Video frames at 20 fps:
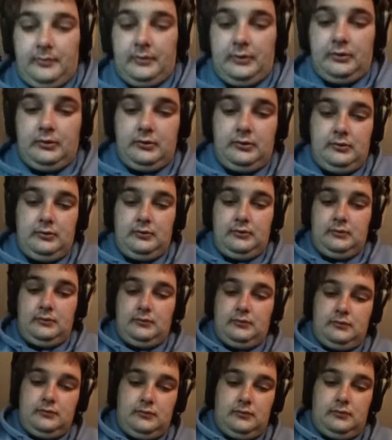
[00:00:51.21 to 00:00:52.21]

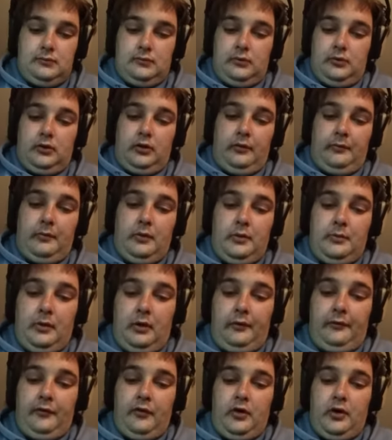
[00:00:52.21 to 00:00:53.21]
I've got
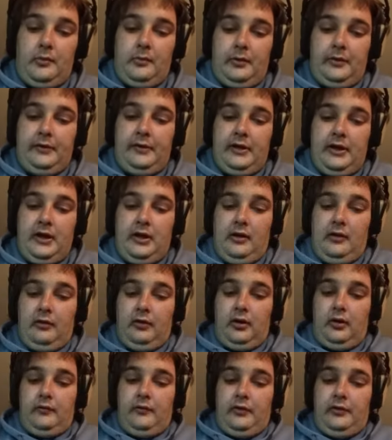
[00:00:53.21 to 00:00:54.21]
a phone on my knee, so I
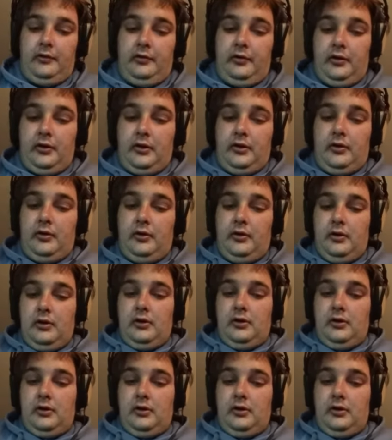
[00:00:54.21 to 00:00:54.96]
can't really show you.